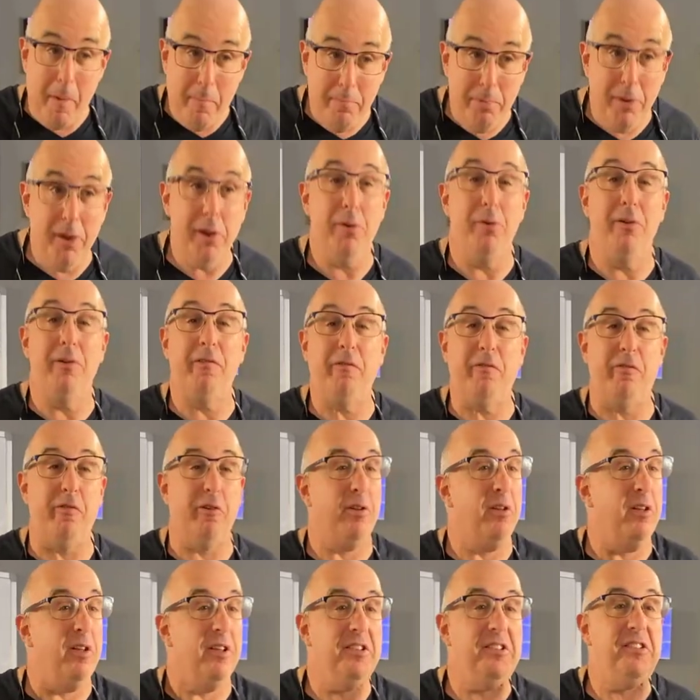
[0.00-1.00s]

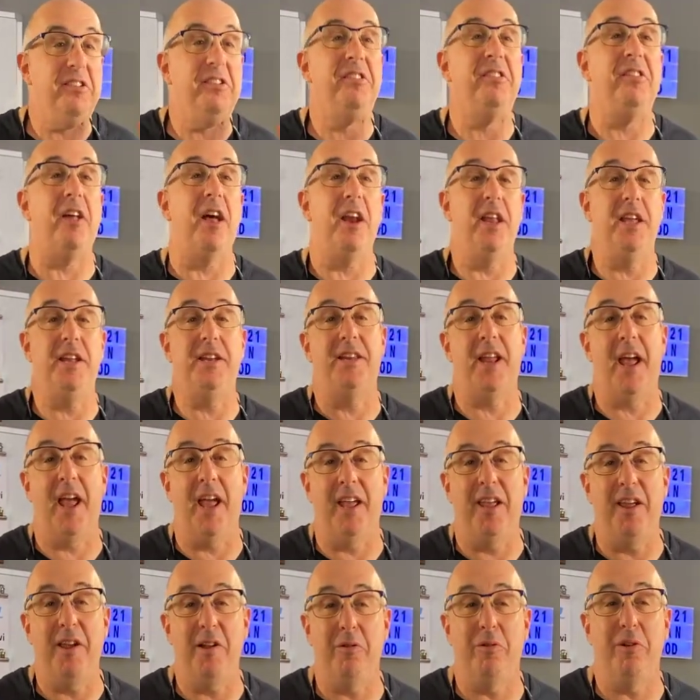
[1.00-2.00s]
beautiful sunny day
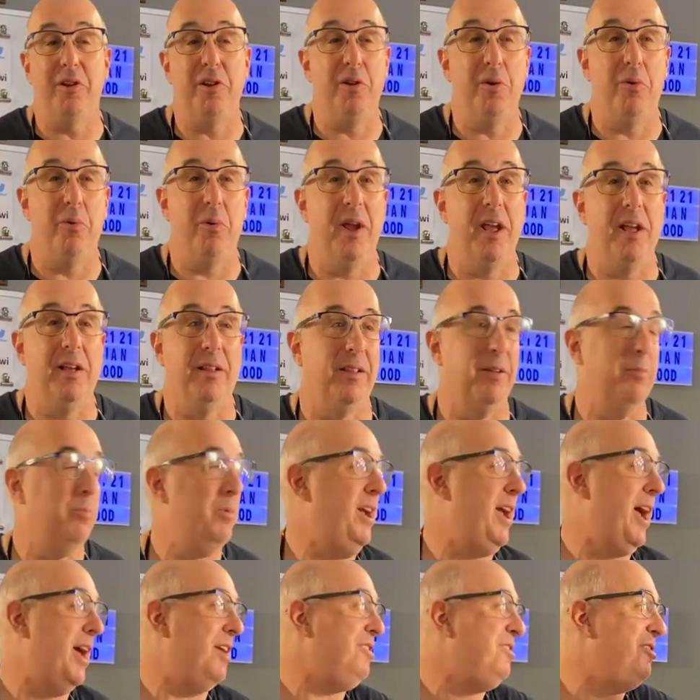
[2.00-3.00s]
here in New England. We
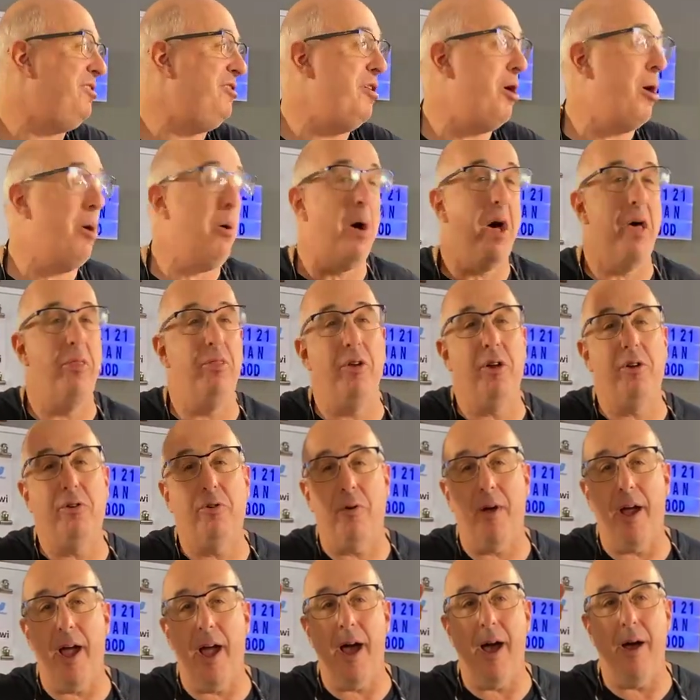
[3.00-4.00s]
got snow on the
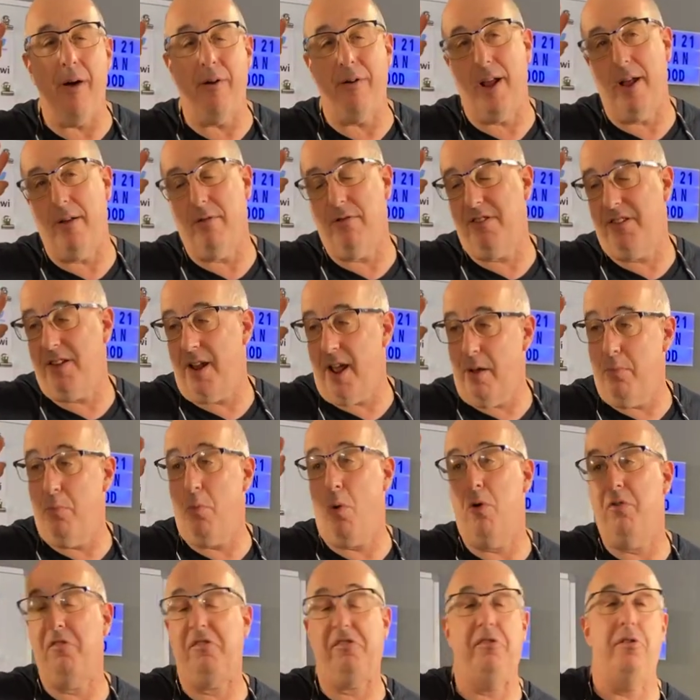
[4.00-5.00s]
ground, they're saying
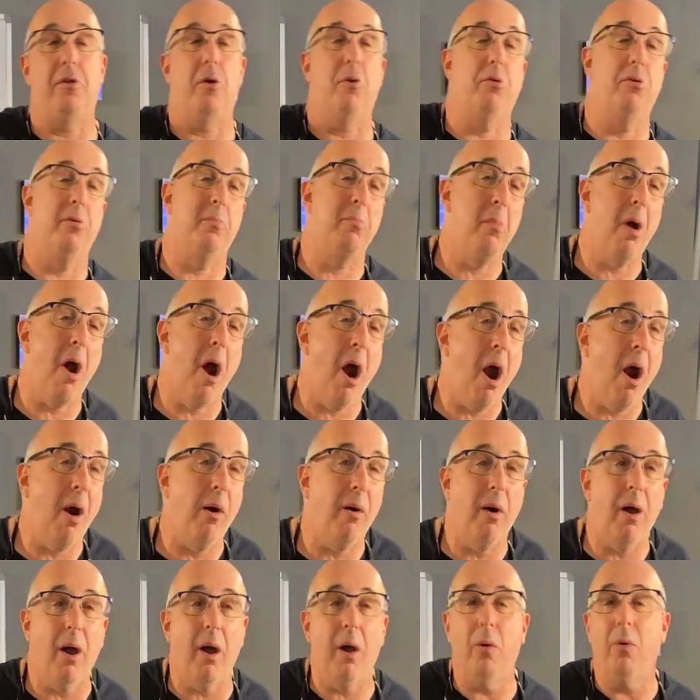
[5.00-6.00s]
more snow
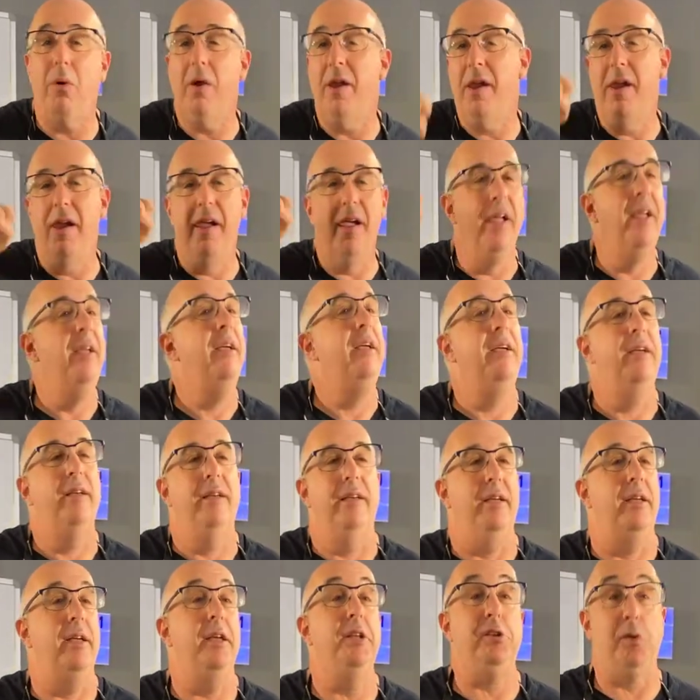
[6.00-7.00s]
tomorrow.
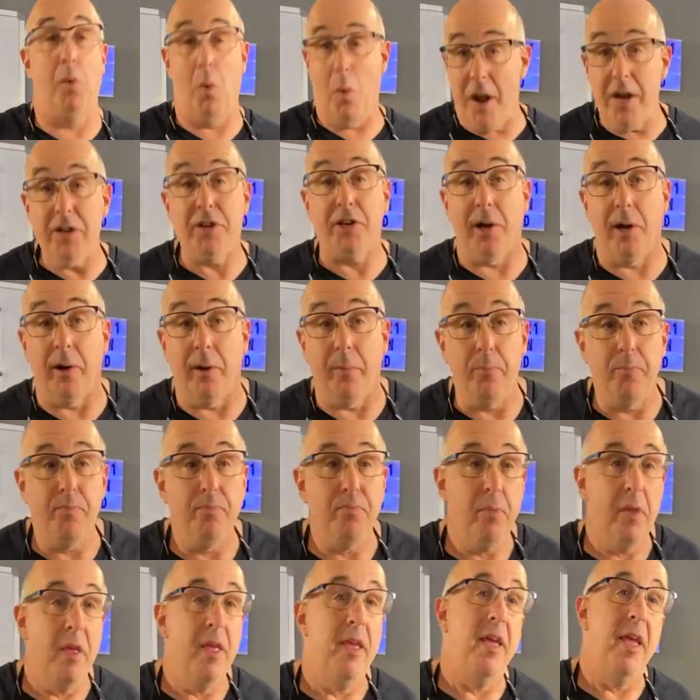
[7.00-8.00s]
It's winter.
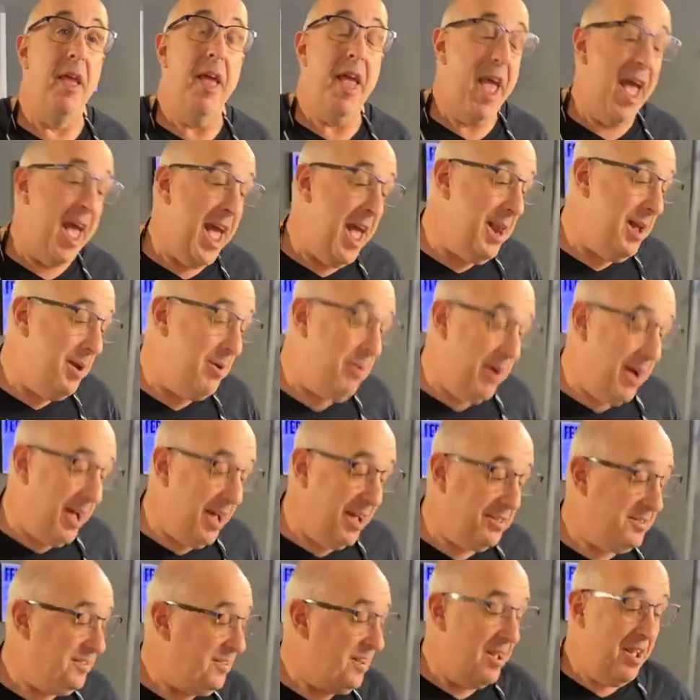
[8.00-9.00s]

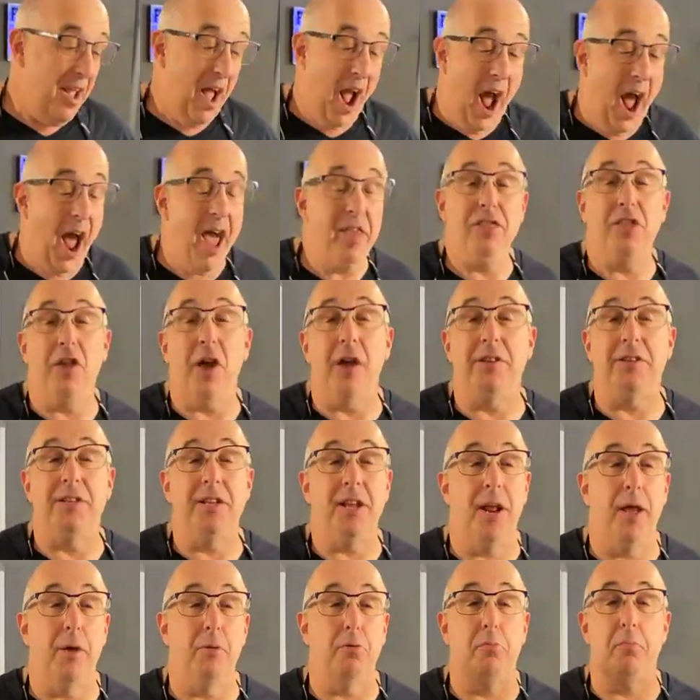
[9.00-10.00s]
Anyways, I thought
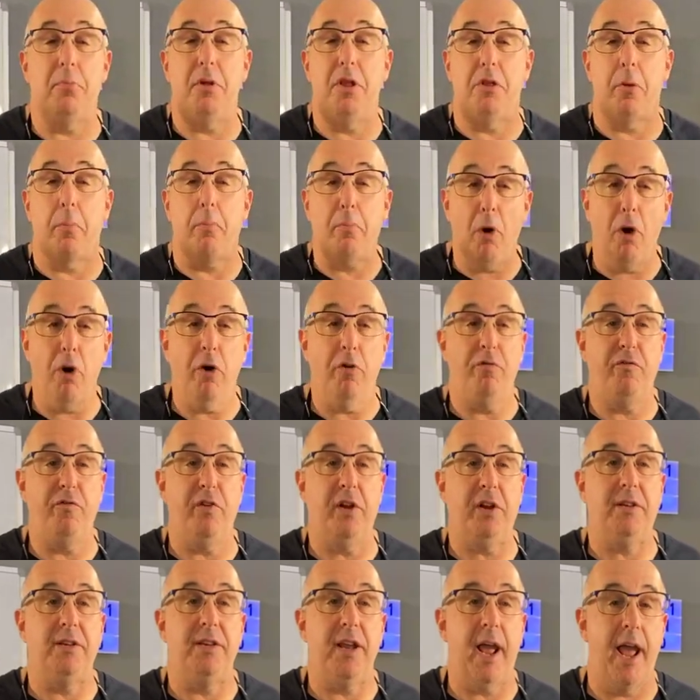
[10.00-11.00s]
today would be the
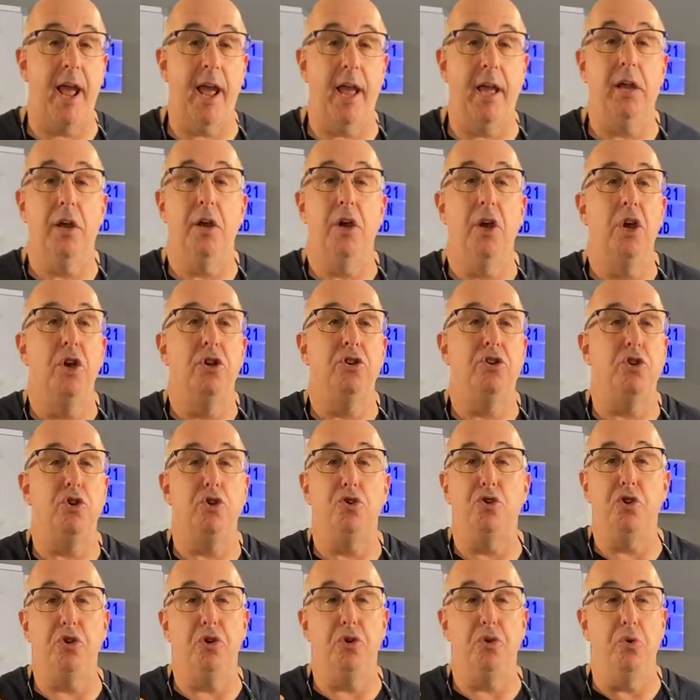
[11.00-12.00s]
perfect day to
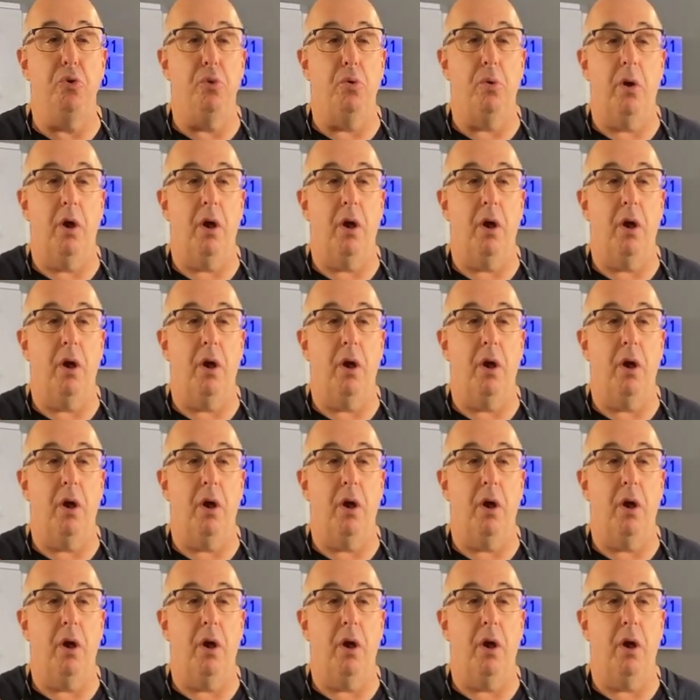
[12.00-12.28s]
do